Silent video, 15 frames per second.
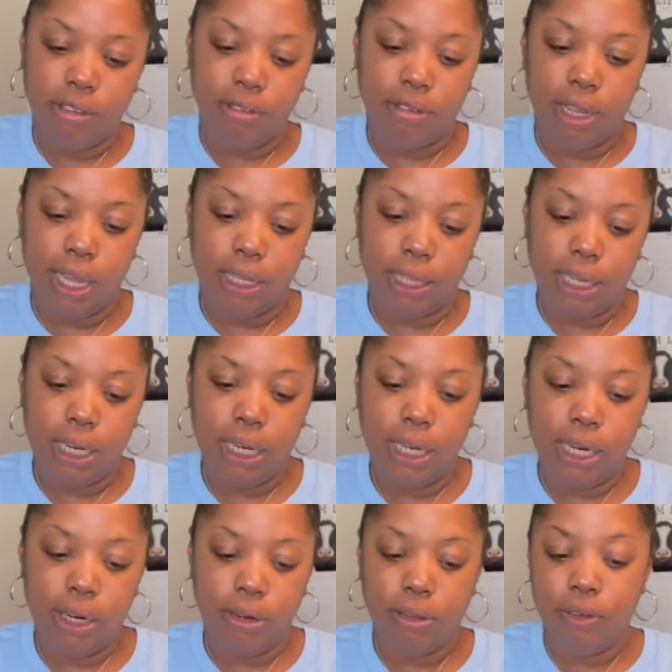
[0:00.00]
is like the
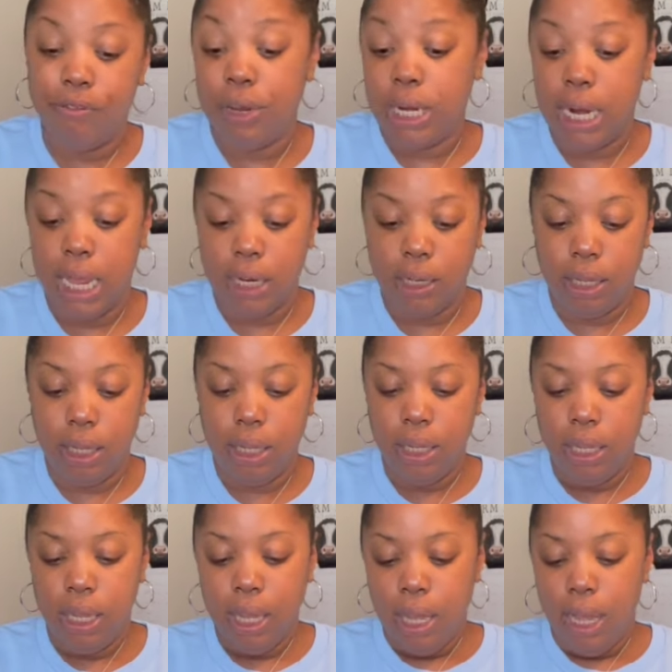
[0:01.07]
clear, the vanilla.
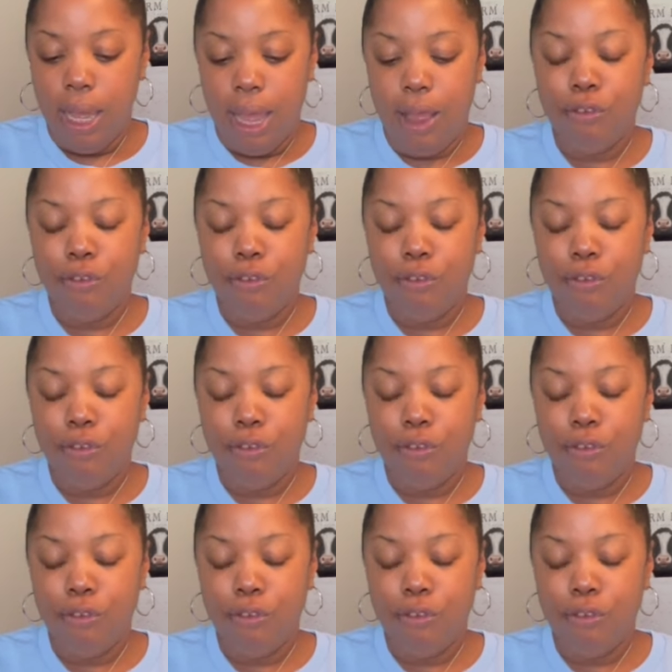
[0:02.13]
I